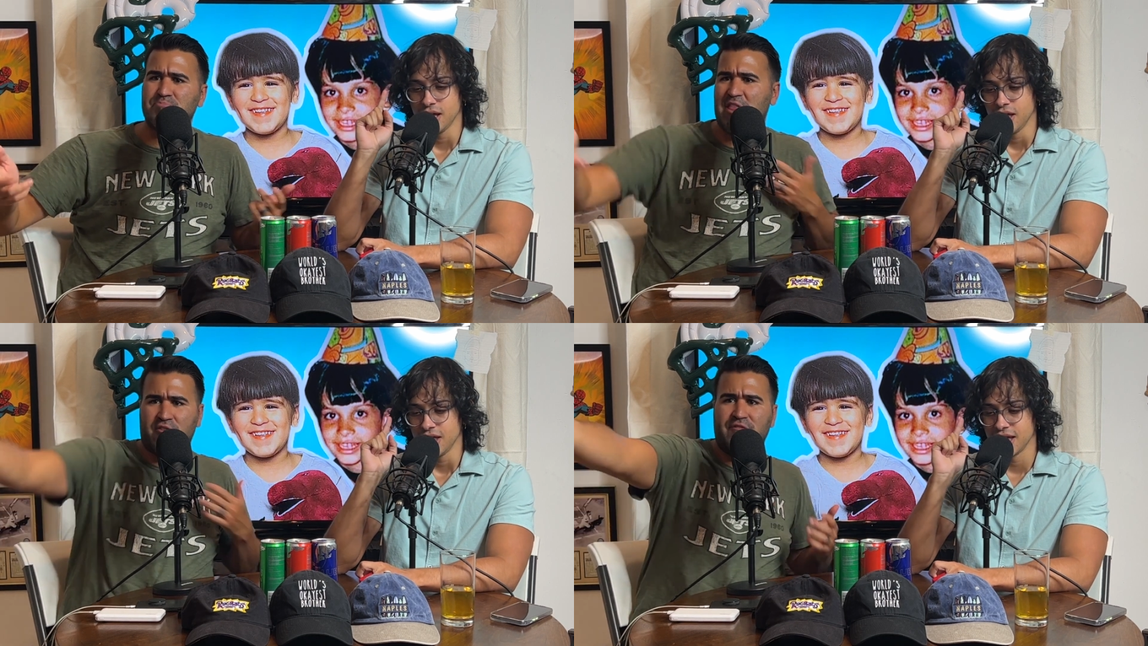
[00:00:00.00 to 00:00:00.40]

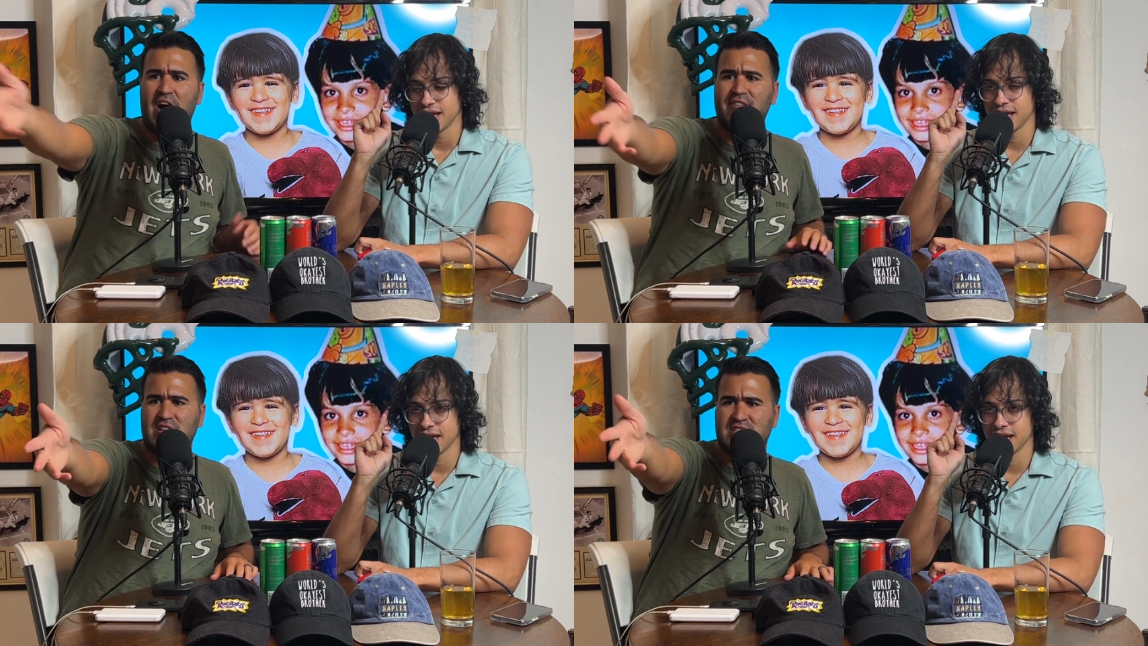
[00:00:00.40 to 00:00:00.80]
Speaker 1: by the
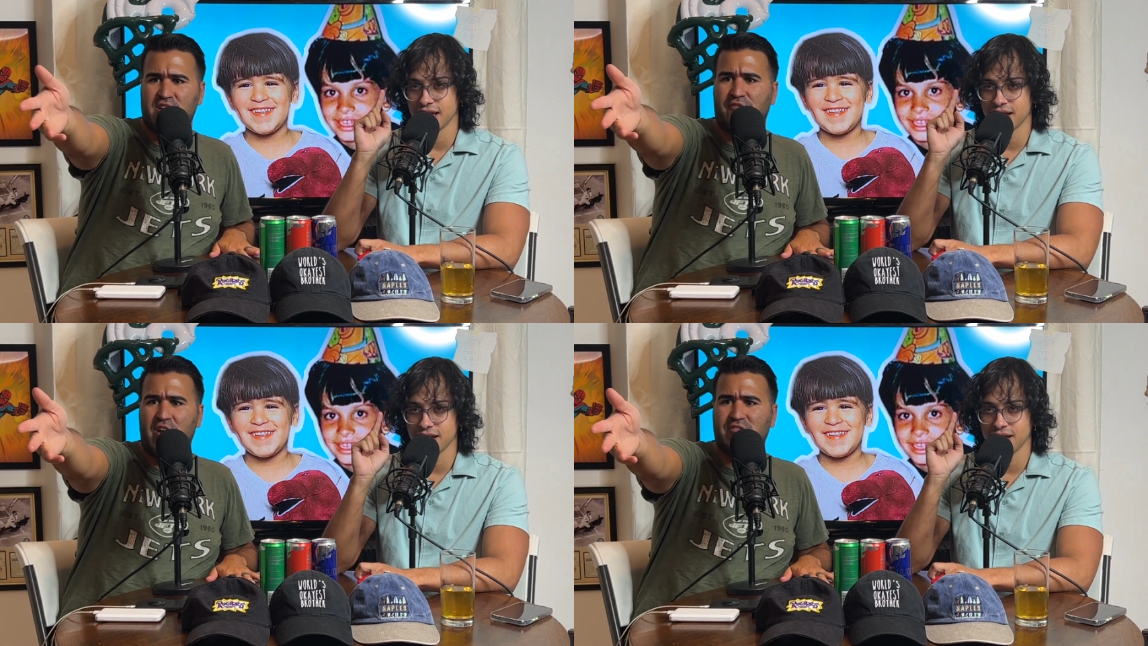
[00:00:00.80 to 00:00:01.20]
Revivalists.
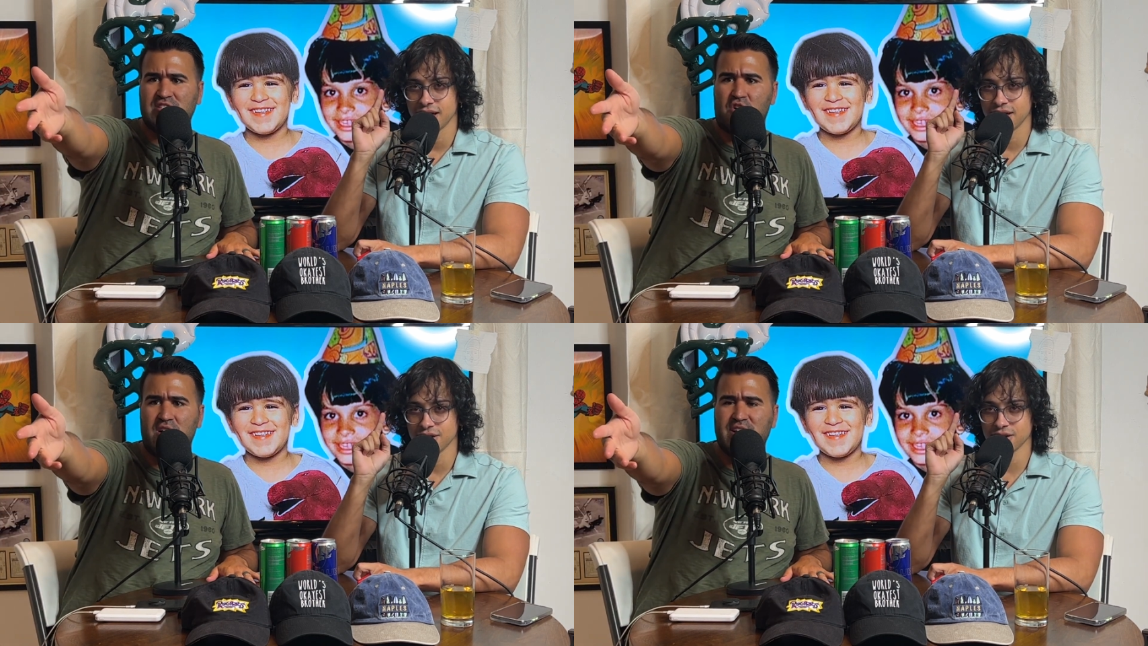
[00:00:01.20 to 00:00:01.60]
Their favorite
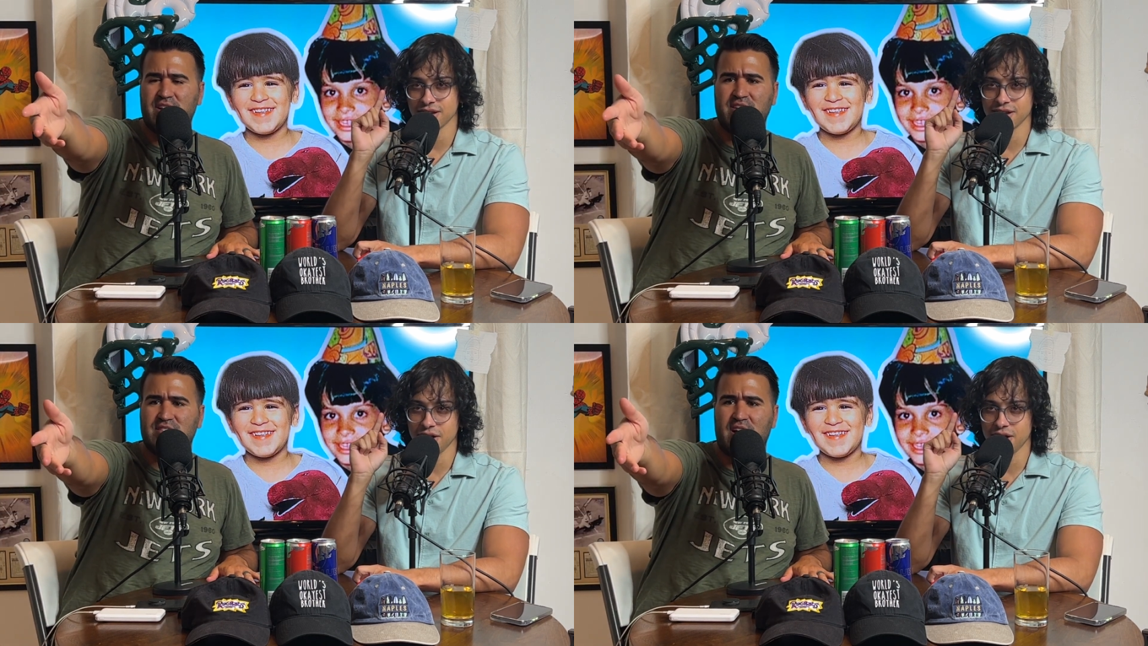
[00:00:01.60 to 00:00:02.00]
song
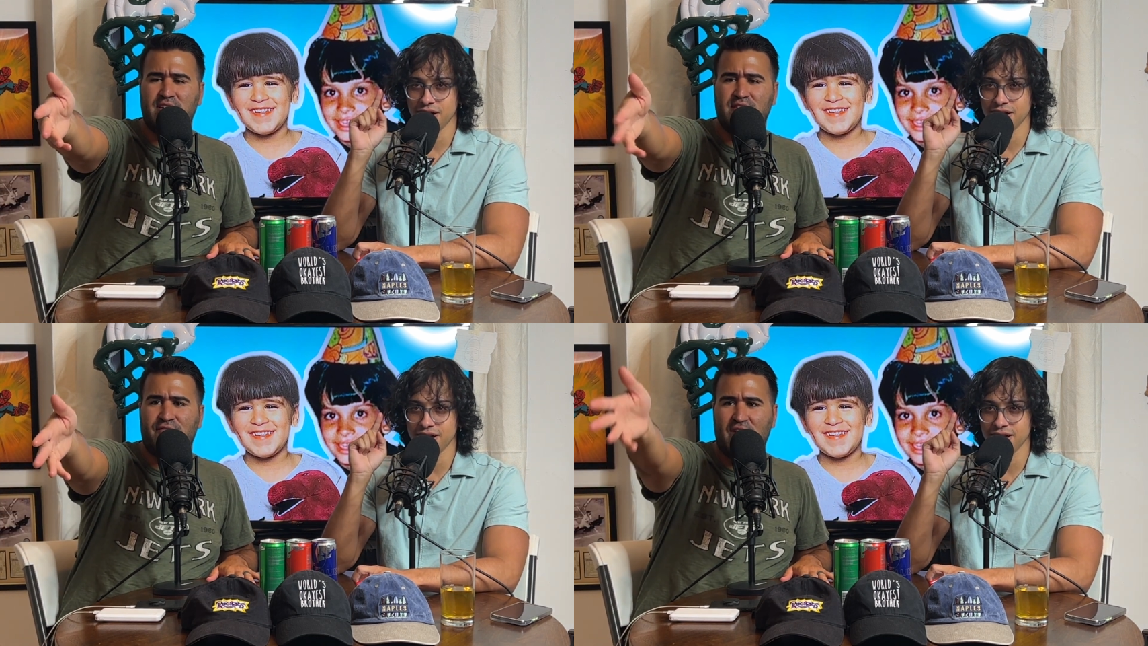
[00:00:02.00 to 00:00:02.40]
is uh,
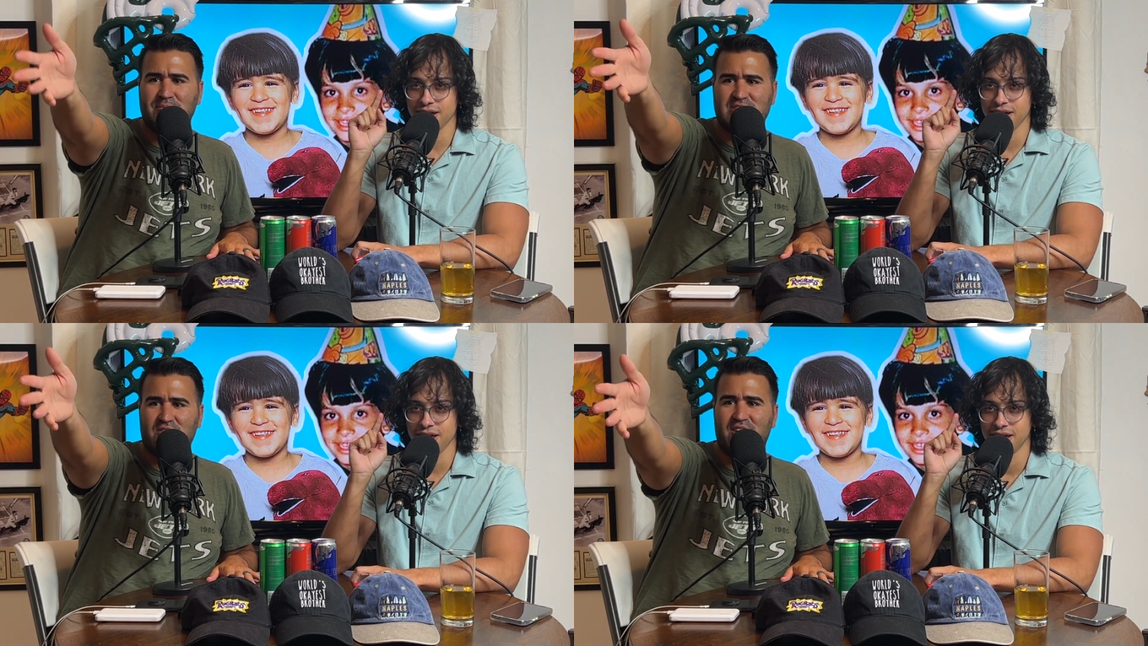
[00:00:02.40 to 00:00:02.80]
the
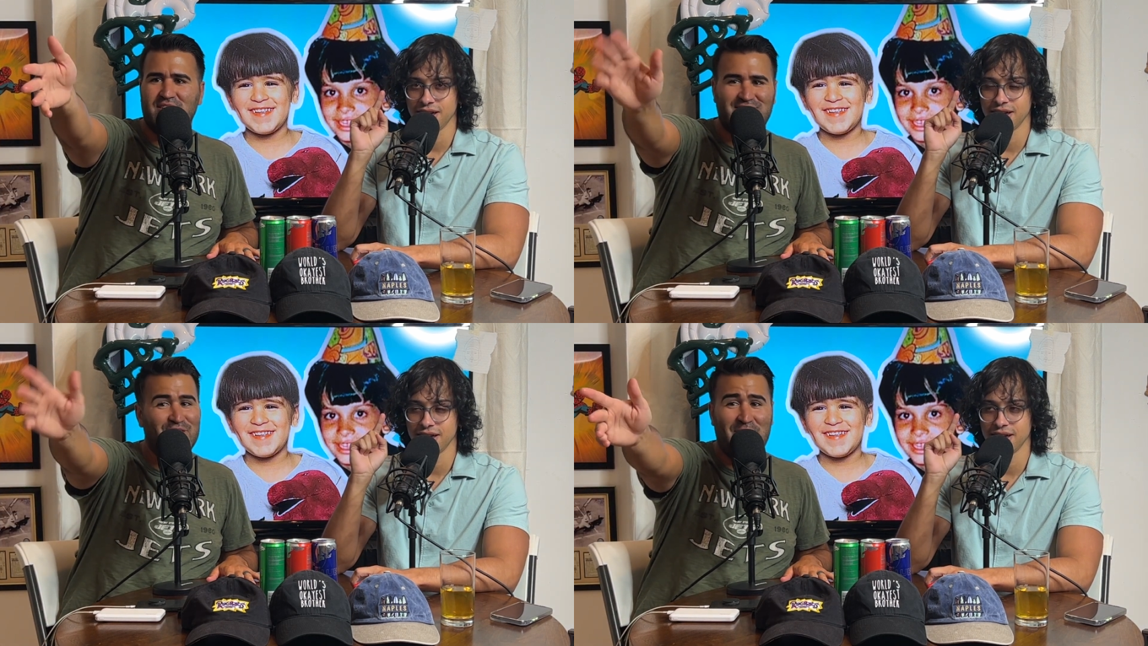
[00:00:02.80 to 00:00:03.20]
famous song.
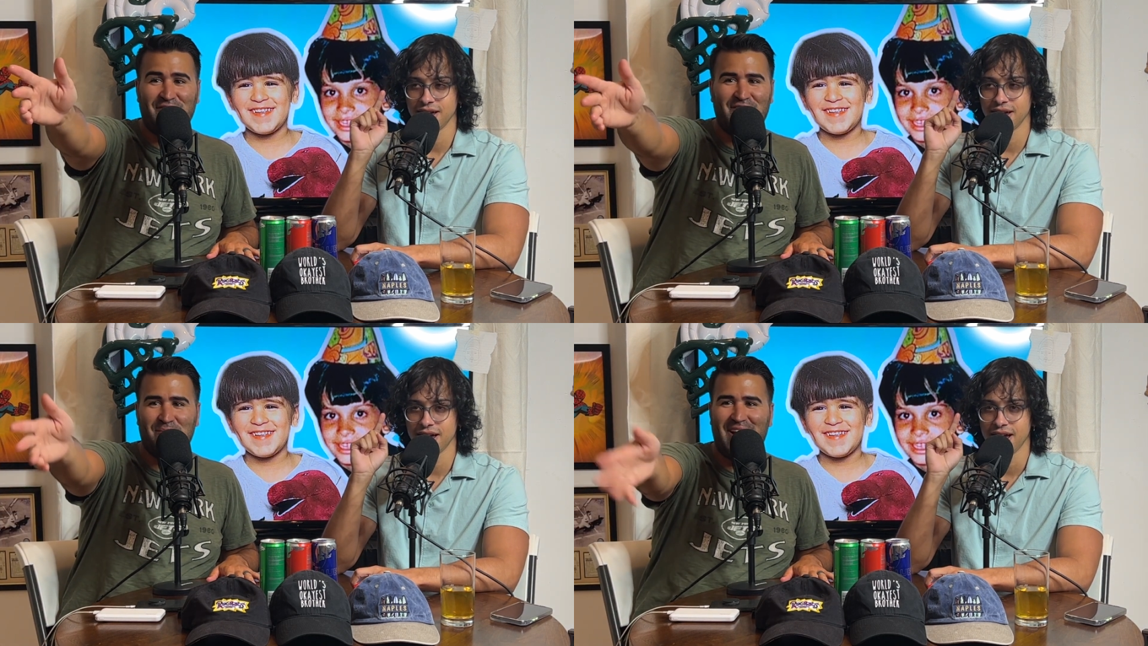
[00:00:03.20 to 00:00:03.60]
They're my
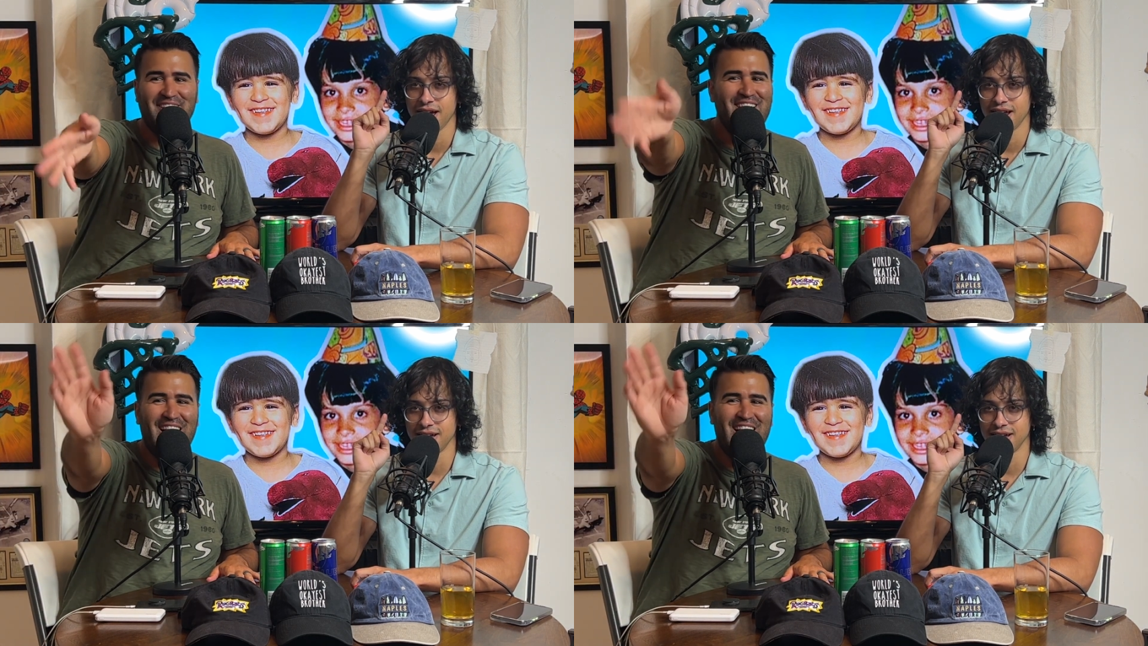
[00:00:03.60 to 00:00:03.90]
favorite band.